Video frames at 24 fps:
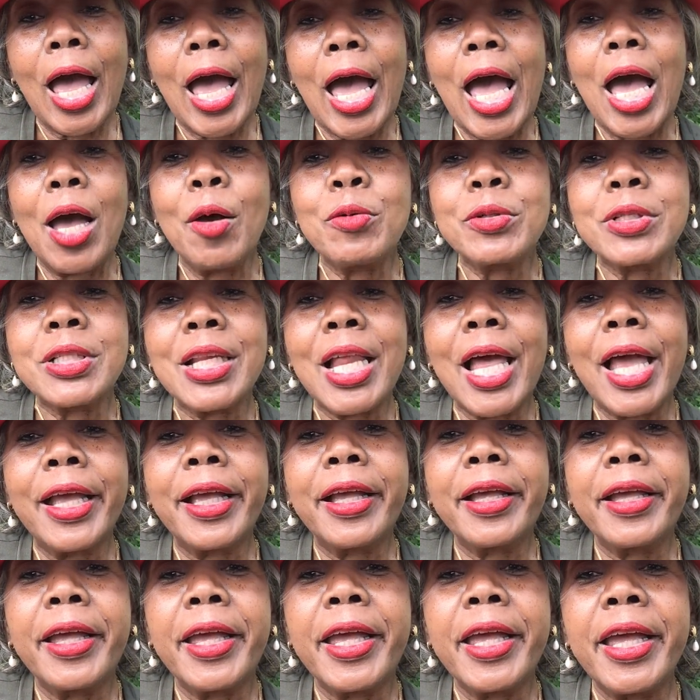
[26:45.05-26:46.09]
I was
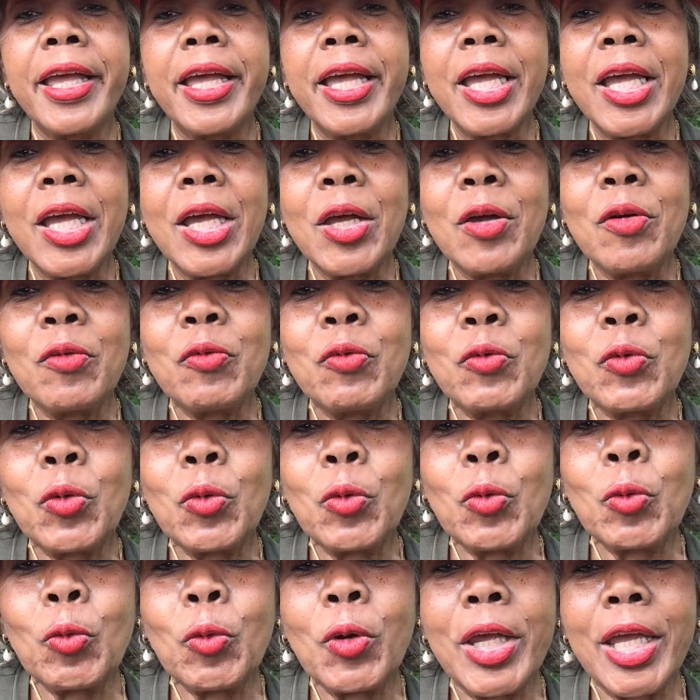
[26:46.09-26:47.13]
like an
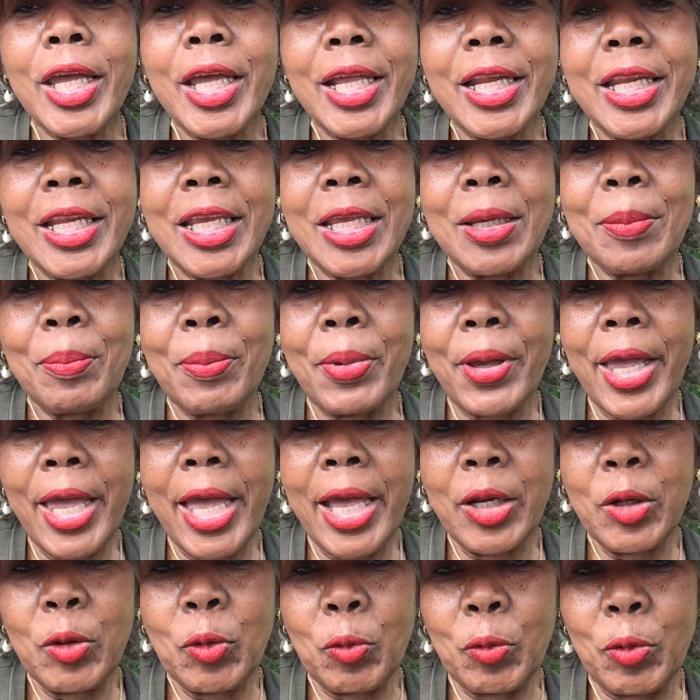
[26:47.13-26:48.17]
ever-ready
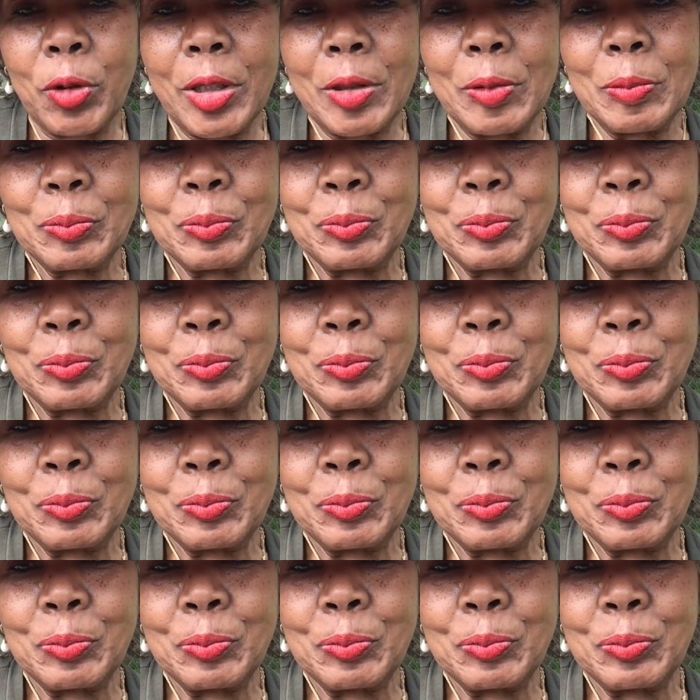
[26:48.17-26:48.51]
battery.